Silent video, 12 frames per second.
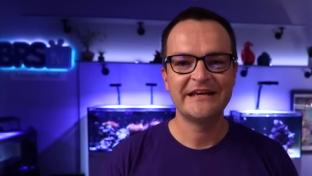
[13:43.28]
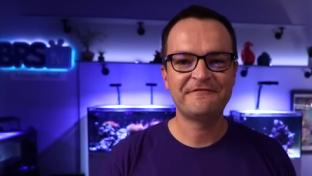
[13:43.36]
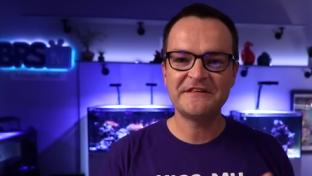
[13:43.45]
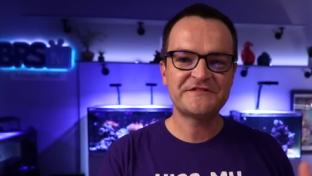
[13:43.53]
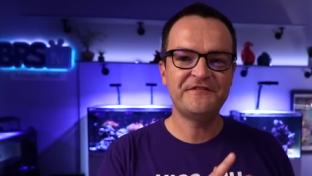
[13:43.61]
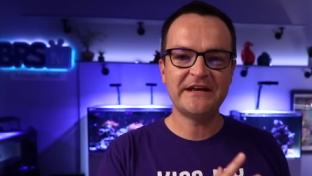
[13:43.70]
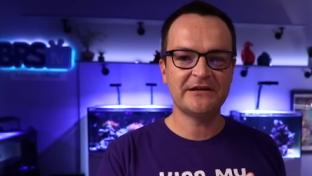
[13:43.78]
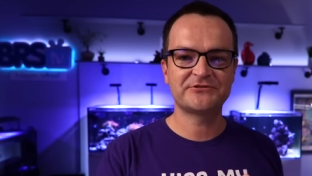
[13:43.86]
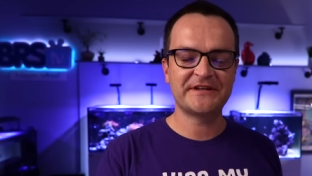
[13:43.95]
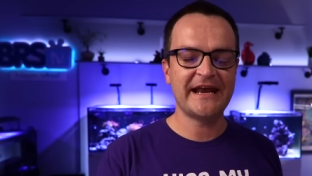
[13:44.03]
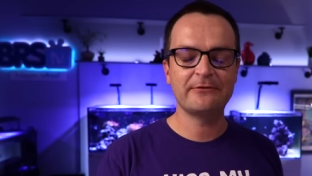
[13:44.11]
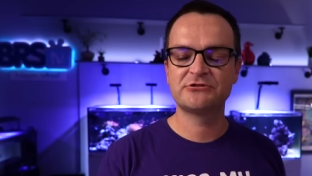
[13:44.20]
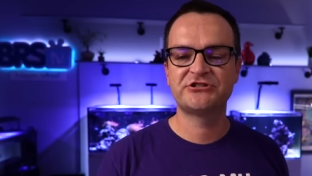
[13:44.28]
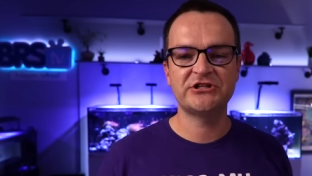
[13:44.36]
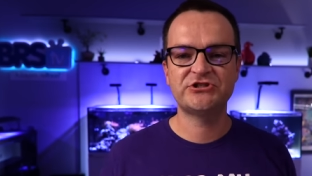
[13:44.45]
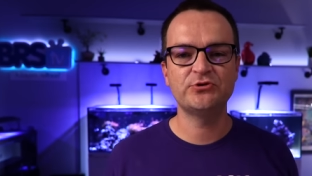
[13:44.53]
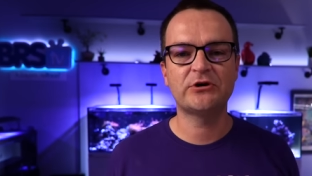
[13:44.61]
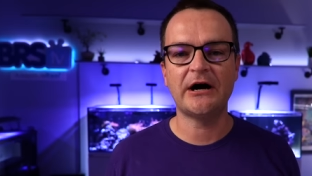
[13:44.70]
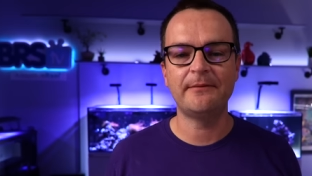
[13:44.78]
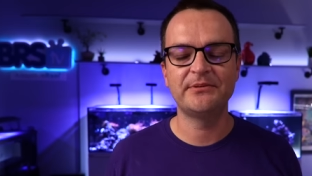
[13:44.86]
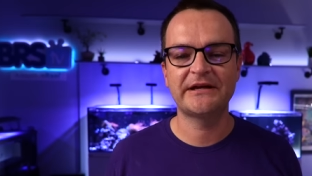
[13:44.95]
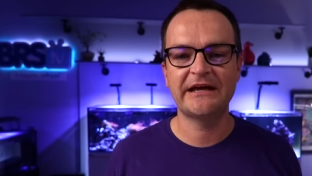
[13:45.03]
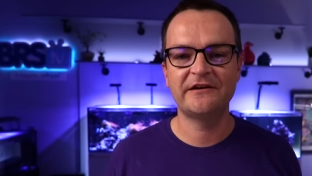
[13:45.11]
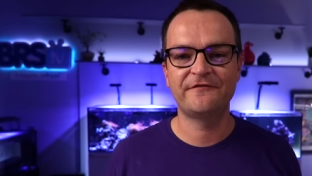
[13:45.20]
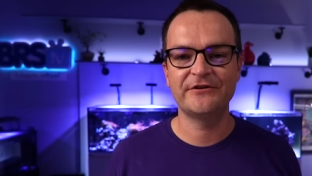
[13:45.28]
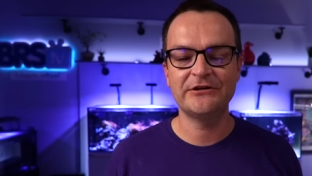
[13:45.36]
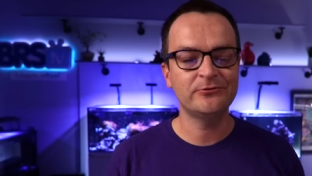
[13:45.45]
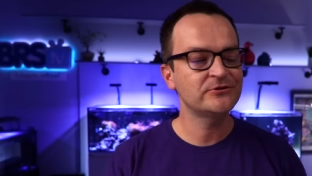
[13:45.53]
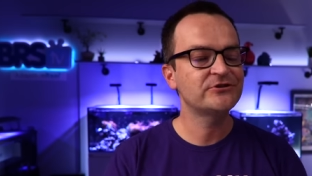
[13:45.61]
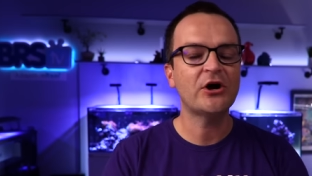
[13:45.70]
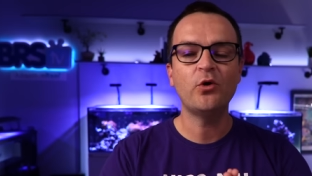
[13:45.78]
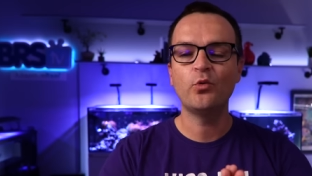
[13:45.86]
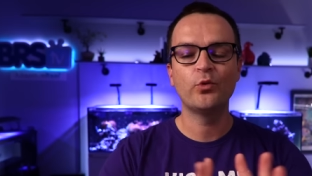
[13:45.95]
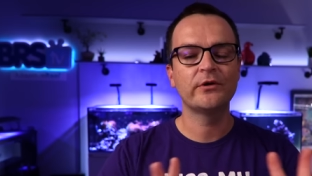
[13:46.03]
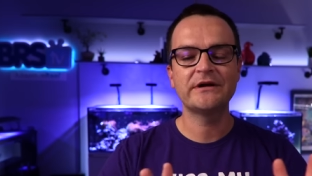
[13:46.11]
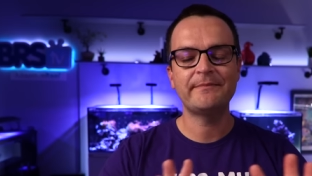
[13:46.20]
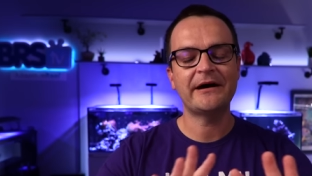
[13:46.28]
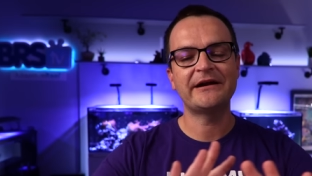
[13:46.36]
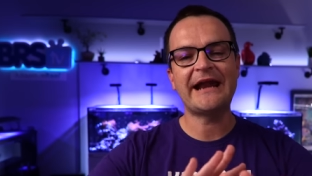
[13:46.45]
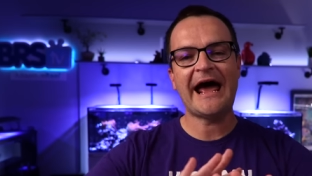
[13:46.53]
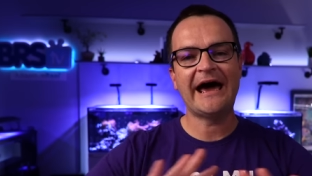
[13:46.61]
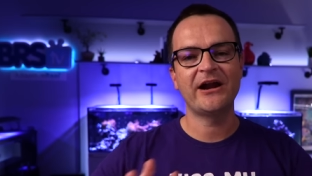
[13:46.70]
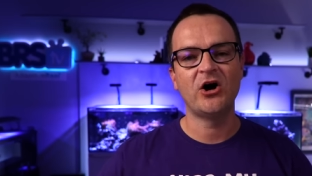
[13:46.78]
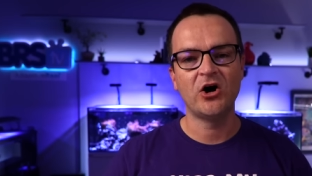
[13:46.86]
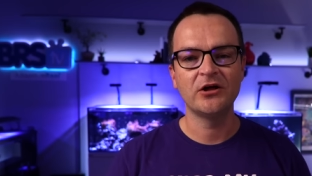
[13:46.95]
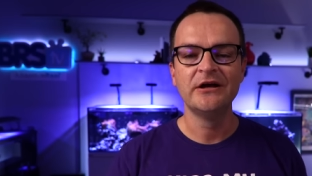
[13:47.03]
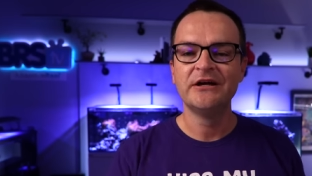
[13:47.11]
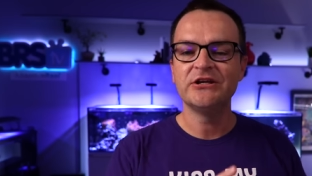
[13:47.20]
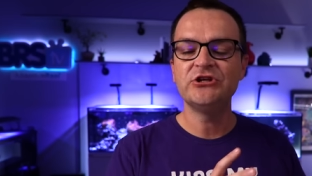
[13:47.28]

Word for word: If this video today was just too complicated for you, don't worry about it at all.